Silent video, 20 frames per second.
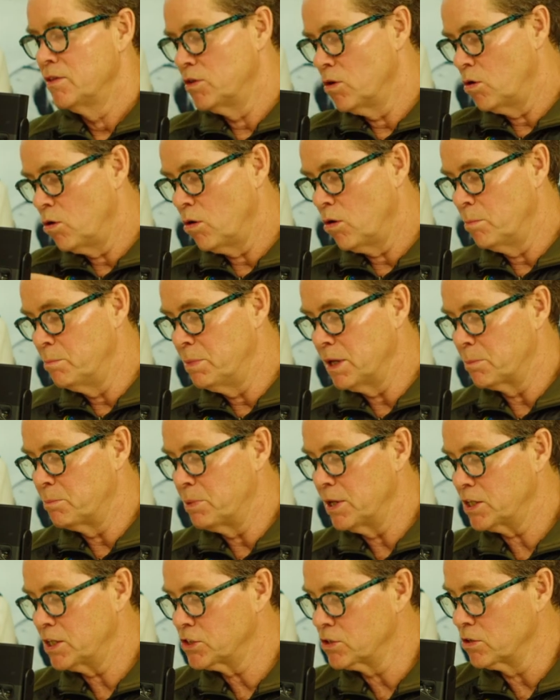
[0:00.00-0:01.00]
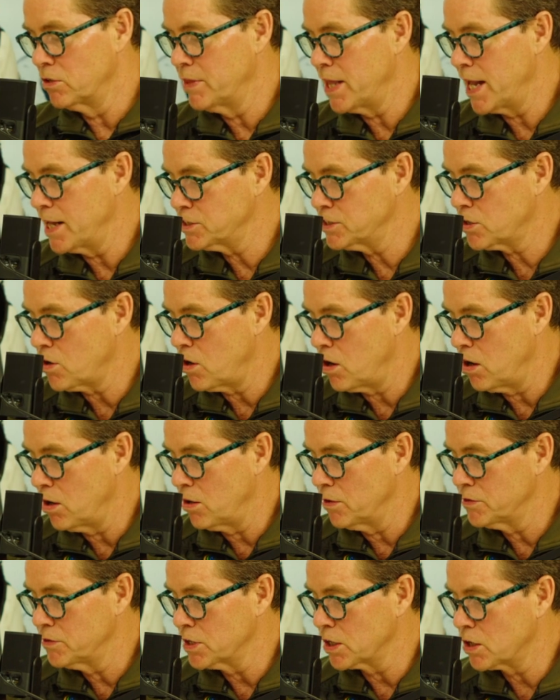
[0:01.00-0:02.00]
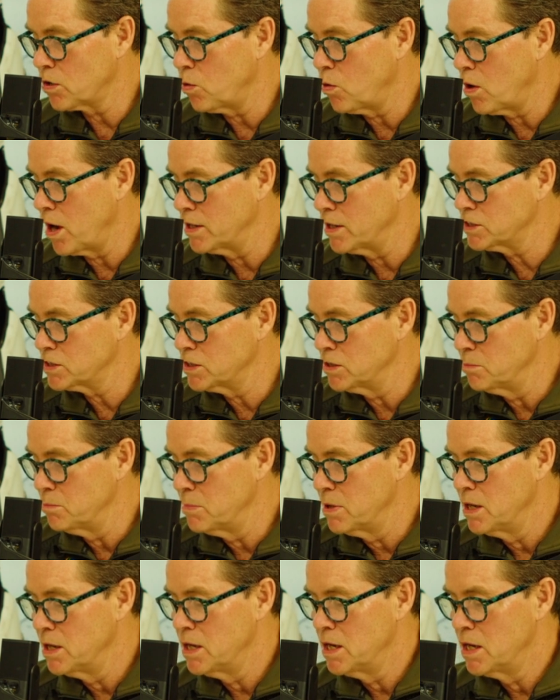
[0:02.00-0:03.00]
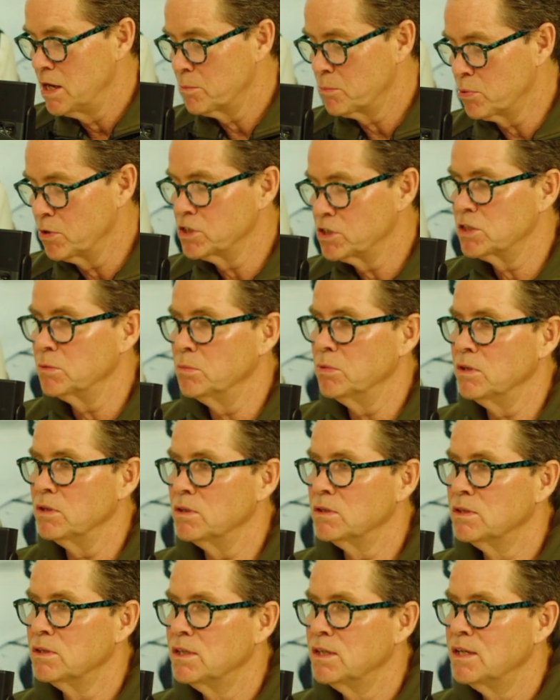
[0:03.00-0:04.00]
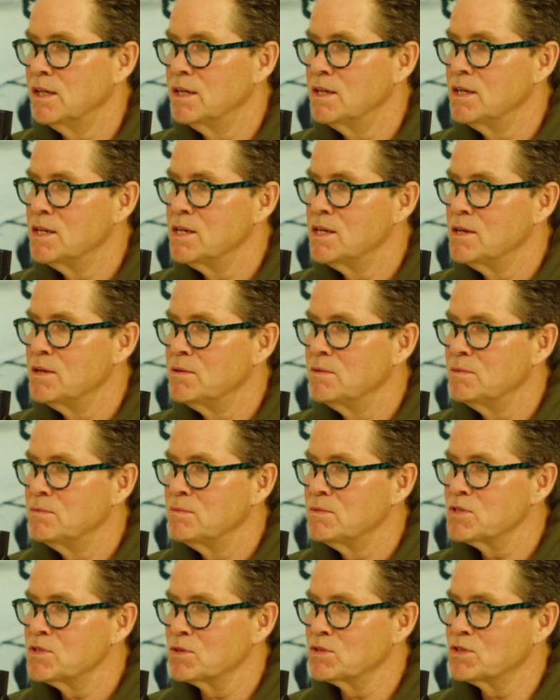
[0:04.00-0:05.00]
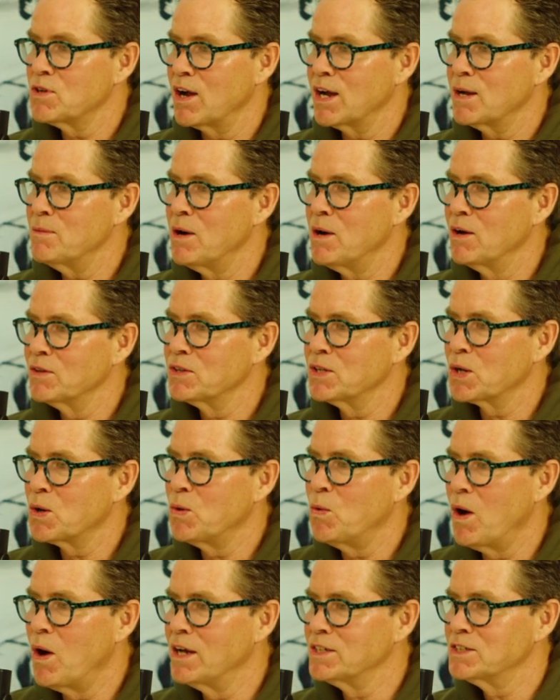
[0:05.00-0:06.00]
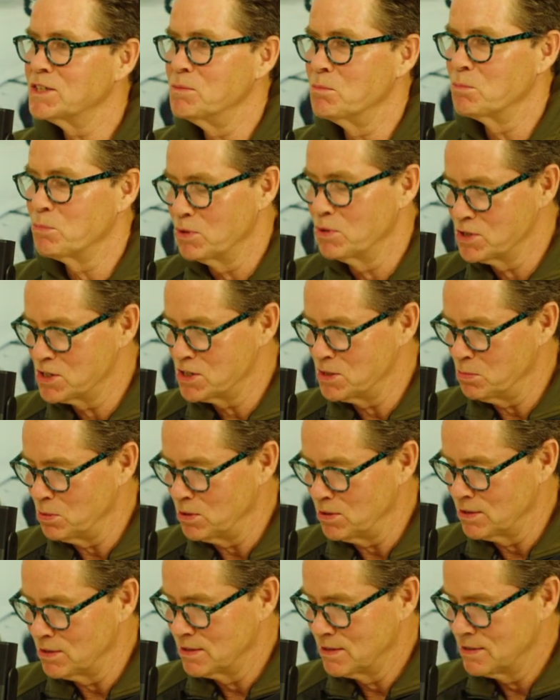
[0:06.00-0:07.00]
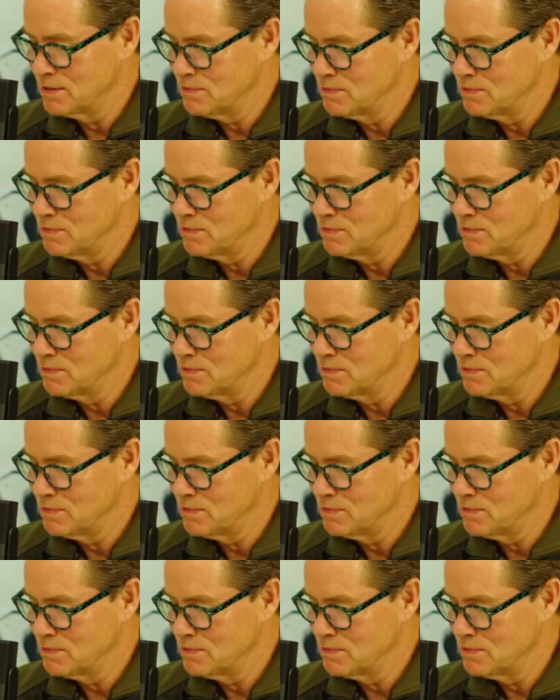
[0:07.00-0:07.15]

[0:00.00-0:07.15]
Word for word: the whole big picture, and that's called the quantum principle. So talk about the quantum principle. Yeah.